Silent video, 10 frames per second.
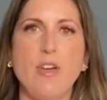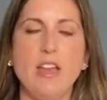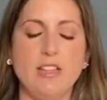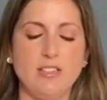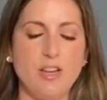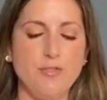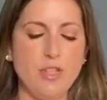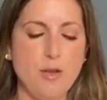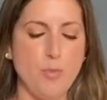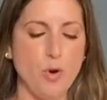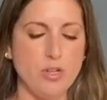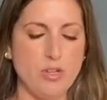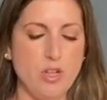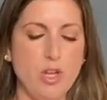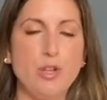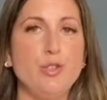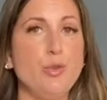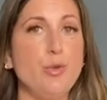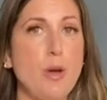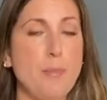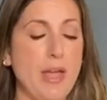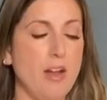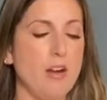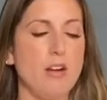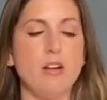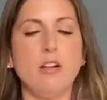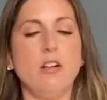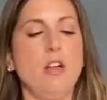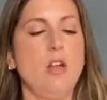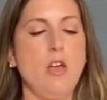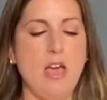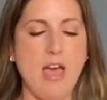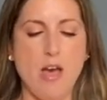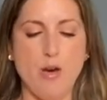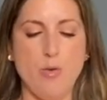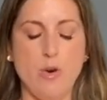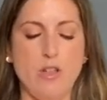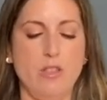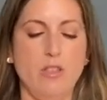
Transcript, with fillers: and it's definitely important to compare how